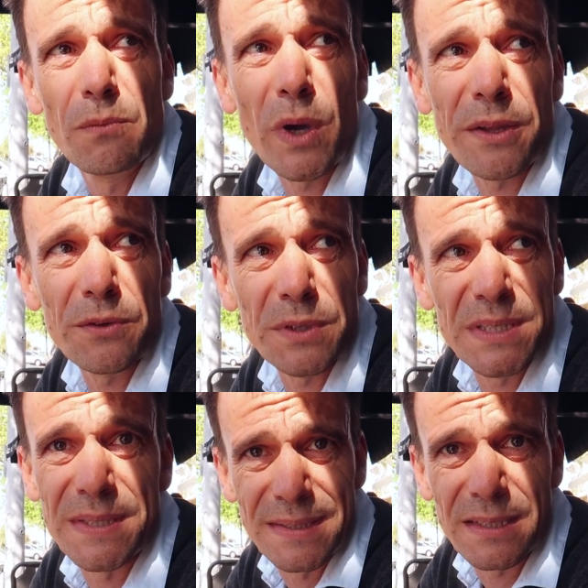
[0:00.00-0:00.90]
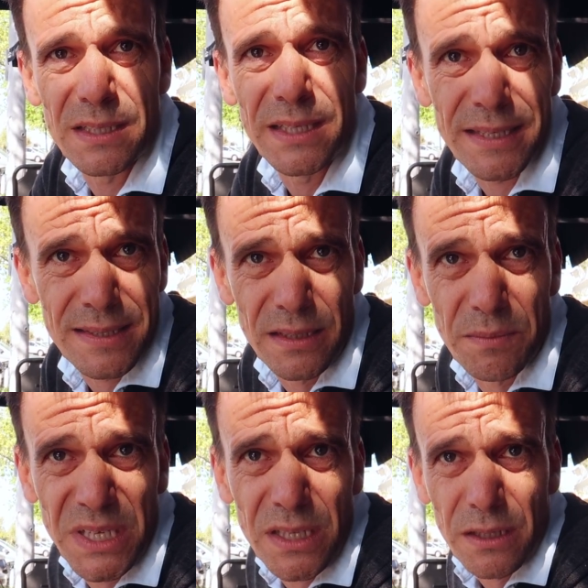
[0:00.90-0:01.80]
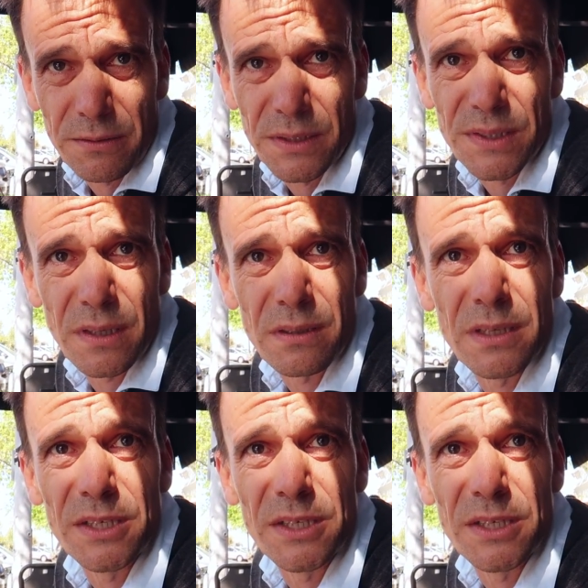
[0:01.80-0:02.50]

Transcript: One of the reasons that he gets in the media is that